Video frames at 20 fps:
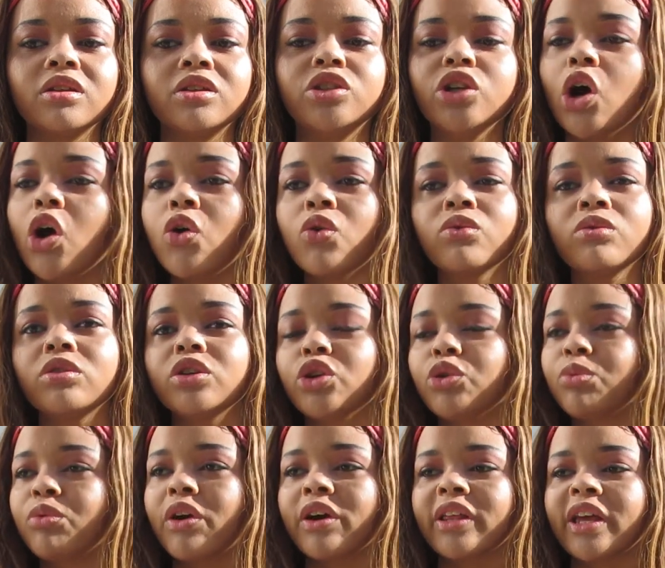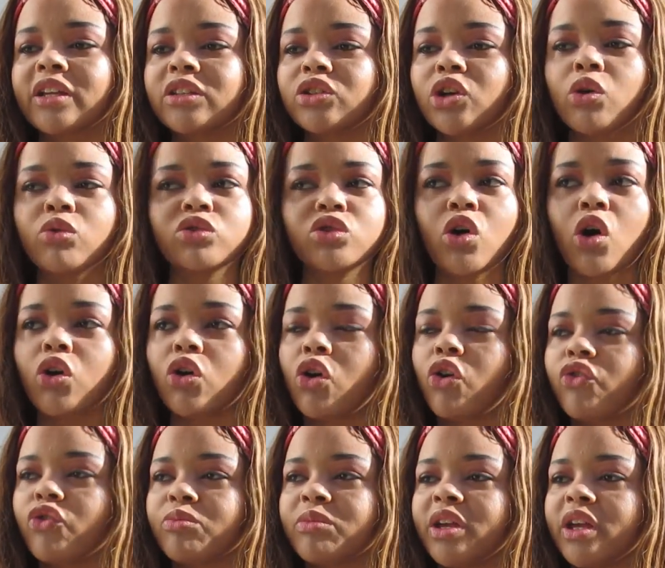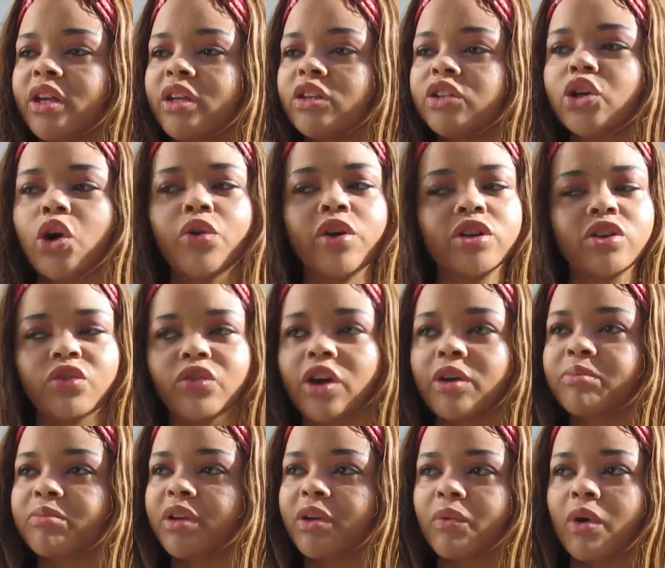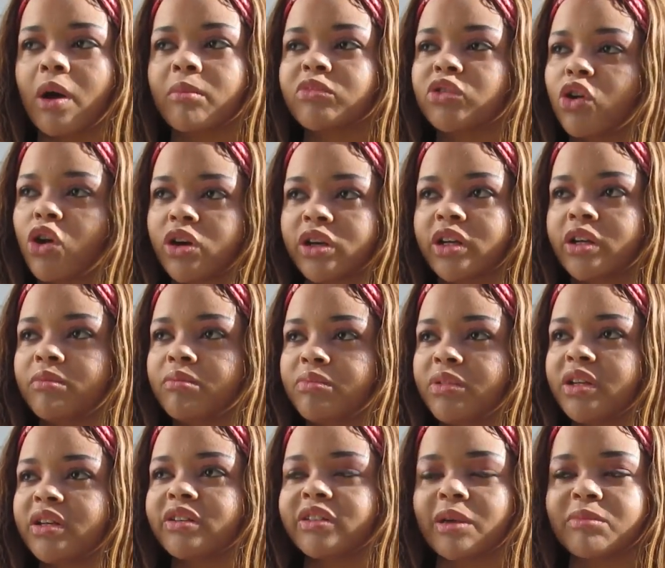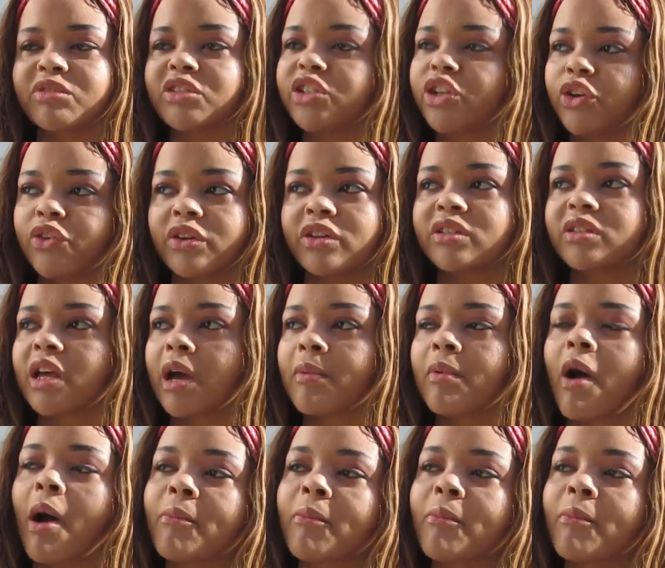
don't you're probably like don't talk over me don't interrupt me while i'm talking because i'm serious I'm,